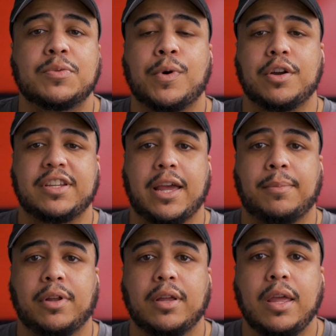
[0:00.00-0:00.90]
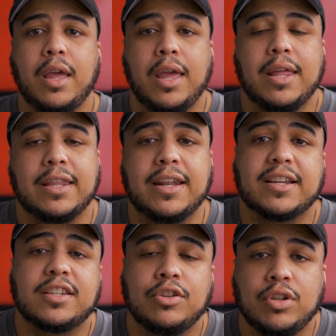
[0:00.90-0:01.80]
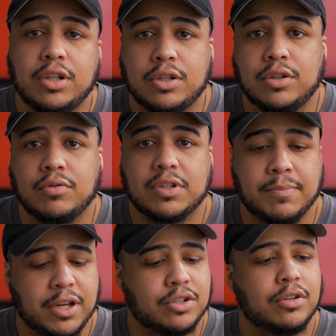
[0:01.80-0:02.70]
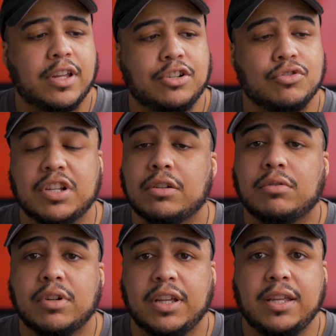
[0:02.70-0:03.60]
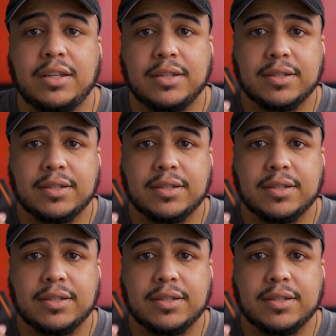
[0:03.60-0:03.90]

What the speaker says: smart tablet. The next thing you need to do is make sure that your Tentacle E